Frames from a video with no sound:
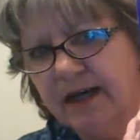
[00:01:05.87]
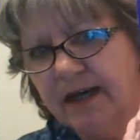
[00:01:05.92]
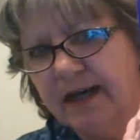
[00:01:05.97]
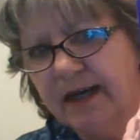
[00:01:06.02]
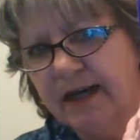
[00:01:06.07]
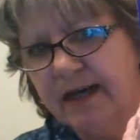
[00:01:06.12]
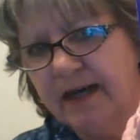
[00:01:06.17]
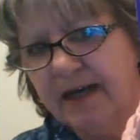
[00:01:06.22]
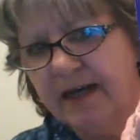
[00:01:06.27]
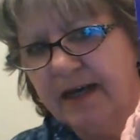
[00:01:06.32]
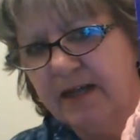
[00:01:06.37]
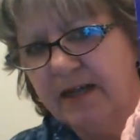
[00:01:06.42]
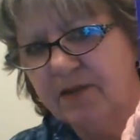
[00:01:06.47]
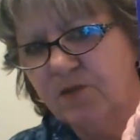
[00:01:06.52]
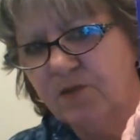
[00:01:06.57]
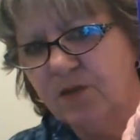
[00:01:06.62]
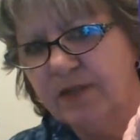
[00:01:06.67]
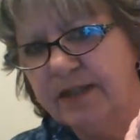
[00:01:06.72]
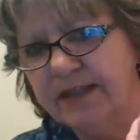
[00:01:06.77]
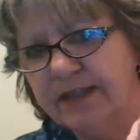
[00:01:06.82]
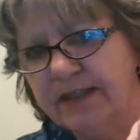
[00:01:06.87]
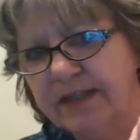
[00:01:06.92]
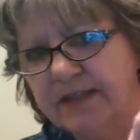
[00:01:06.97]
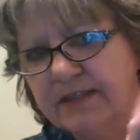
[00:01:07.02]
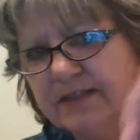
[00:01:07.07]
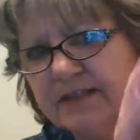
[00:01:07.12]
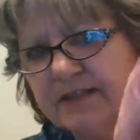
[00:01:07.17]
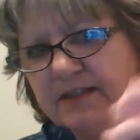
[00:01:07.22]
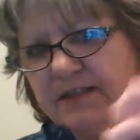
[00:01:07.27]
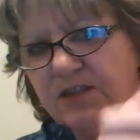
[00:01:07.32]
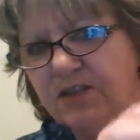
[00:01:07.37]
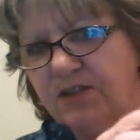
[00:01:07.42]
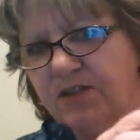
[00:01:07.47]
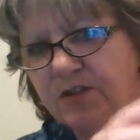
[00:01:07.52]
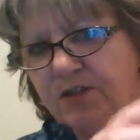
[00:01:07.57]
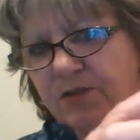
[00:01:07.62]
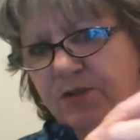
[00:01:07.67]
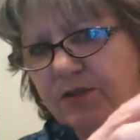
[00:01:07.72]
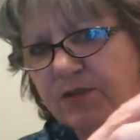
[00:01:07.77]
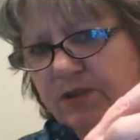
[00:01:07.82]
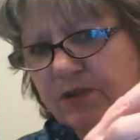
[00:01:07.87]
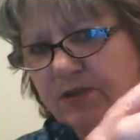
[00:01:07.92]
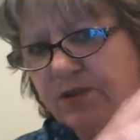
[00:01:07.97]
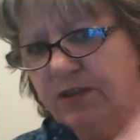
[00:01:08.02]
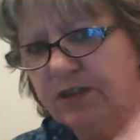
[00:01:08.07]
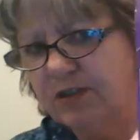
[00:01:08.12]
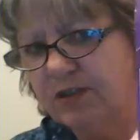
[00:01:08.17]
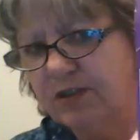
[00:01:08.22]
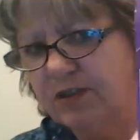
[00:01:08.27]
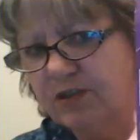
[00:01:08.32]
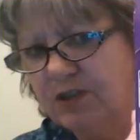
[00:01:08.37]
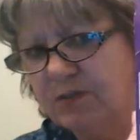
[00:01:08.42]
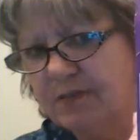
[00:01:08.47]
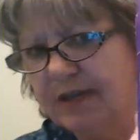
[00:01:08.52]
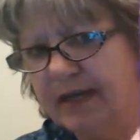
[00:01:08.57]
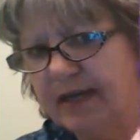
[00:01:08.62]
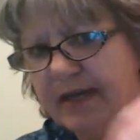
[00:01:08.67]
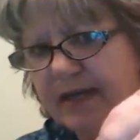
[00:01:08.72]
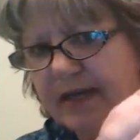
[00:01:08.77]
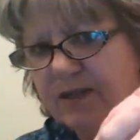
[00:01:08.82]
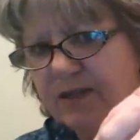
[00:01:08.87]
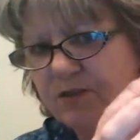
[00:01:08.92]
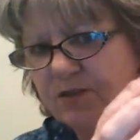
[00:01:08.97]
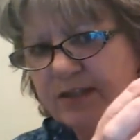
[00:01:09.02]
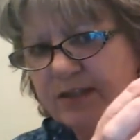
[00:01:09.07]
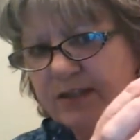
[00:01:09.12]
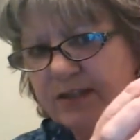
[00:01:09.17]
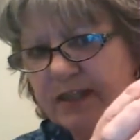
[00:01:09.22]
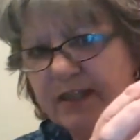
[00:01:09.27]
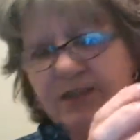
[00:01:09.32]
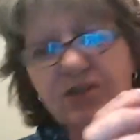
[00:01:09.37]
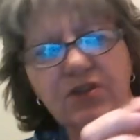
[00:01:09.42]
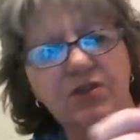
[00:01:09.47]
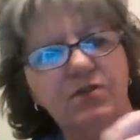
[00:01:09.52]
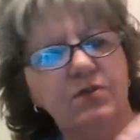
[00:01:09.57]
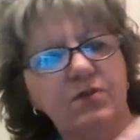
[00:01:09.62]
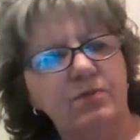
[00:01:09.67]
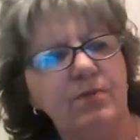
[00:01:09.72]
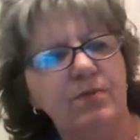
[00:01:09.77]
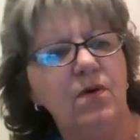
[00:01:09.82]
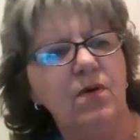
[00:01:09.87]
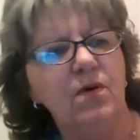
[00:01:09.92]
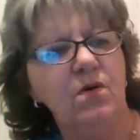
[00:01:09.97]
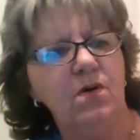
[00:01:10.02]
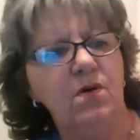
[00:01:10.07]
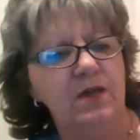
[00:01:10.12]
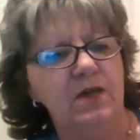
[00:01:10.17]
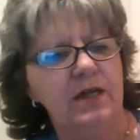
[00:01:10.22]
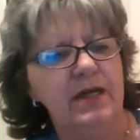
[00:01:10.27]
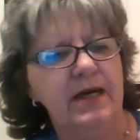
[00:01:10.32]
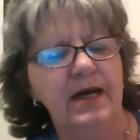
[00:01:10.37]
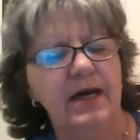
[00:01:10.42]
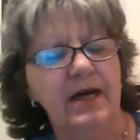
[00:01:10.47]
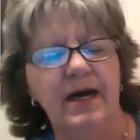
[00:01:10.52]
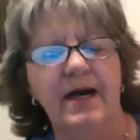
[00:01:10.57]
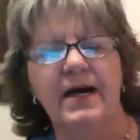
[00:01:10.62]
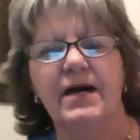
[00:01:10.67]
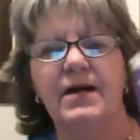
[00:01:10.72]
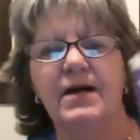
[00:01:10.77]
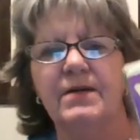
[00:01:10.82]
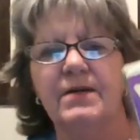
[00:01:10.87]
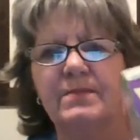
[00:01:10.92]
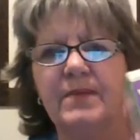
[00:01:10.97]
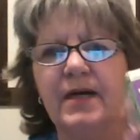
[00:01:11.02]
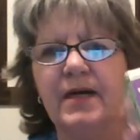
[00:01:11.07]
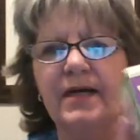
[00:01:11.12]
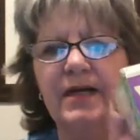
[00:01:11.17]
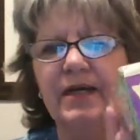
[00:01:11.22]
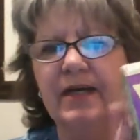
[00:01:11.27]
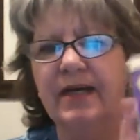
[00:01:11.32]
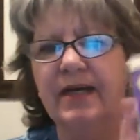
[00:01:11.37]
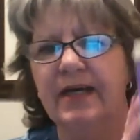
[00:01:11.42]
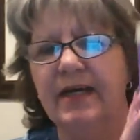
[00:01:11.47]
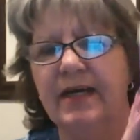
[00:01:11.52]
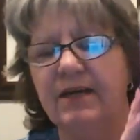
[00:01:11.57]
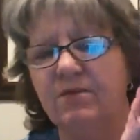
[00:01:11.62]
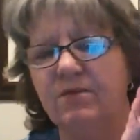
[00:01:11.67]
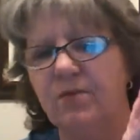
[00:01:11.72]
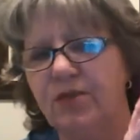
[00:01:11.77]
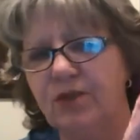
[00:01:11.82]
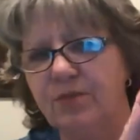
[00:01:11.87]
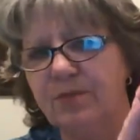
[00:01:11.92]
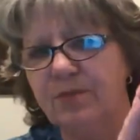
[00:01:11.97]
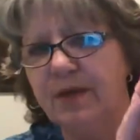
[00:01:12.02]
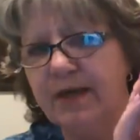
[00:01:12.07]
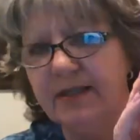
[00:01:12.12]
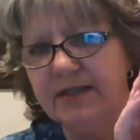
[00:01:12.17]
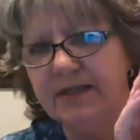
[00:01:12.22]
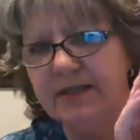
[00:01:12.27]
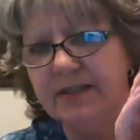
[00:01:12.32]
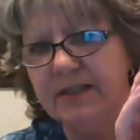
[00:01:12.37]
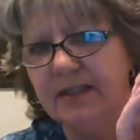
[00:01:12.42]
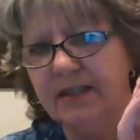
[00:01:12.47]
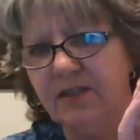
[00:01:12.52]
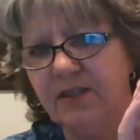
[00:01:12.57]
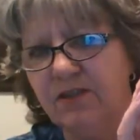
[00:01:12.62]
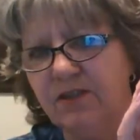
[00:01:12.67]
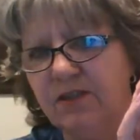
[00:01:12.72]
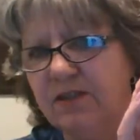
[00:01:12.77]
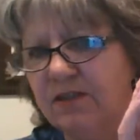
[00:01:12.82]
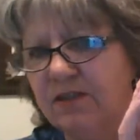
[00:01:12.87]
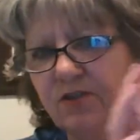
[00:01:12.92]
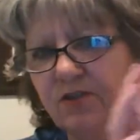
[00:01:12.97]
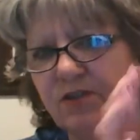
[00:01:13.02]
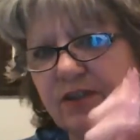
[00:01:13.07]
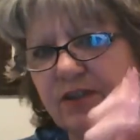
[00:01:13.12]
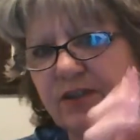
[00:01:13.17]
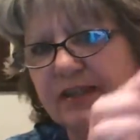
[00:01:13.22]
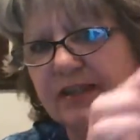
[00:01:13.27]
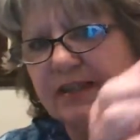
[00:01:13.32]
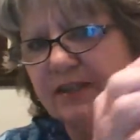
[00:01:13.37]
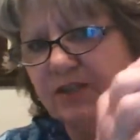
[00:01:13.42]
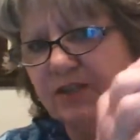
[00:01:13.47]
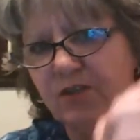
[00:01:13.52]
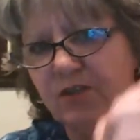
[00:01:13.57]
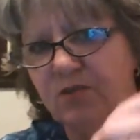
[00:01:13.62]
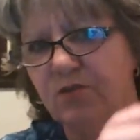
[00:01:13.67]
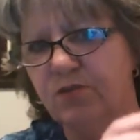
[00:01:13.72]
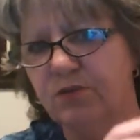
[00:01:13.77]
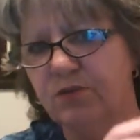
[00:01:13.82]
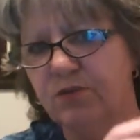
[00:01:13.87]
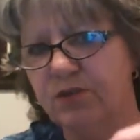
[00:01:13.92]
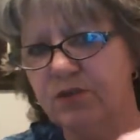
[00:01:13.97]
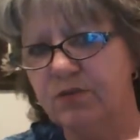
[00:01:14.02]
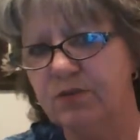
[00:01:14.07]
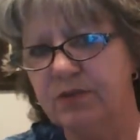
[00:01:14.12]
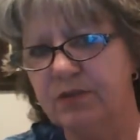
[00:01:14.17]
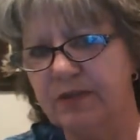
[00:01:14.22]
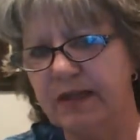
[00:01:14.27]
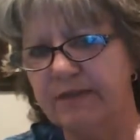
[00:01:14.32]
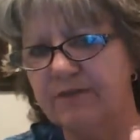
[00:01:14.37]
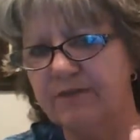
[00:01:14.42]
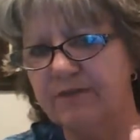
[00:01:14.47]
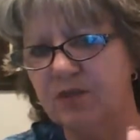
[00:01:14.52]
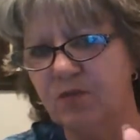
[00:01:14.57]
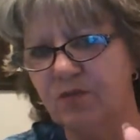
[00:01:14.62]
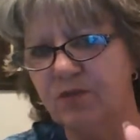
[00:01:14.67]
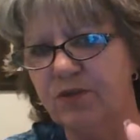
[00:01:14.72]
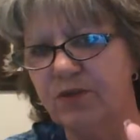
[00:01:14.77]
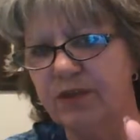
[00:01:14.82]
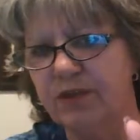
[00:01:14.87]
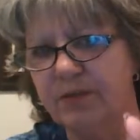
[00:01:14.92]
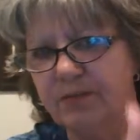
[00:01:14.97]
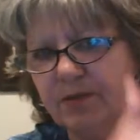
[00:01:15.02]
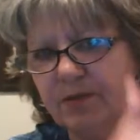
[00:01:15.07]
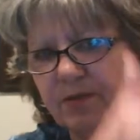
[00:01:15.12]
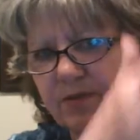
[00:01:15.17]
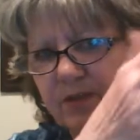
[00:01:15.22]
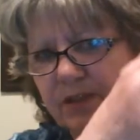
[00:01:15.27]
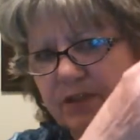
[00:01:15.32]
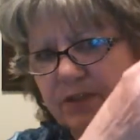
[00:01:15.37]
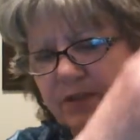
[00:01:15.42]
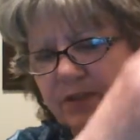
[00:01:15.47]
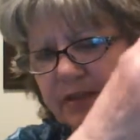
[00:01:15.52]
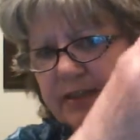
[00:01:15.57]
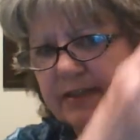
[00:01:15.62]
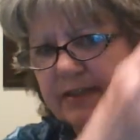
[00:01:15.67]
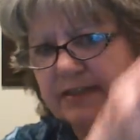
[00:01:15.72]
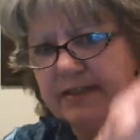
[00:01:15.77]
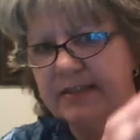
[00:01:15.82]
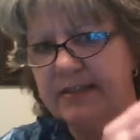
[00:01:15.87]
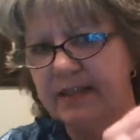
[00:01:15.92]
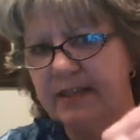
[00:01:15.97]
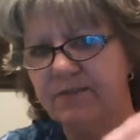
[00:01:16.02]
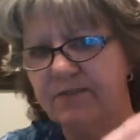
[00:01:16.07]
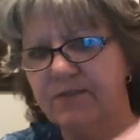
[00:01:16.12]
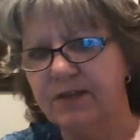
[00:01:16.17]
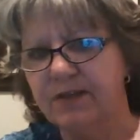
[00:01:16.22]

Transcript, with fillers: And what it is is, you know, you, you can use it by hand or attach it to a pole. Um, and when you're painting, you know, you can get into the corners without having to worry about, you know, hitting stuff.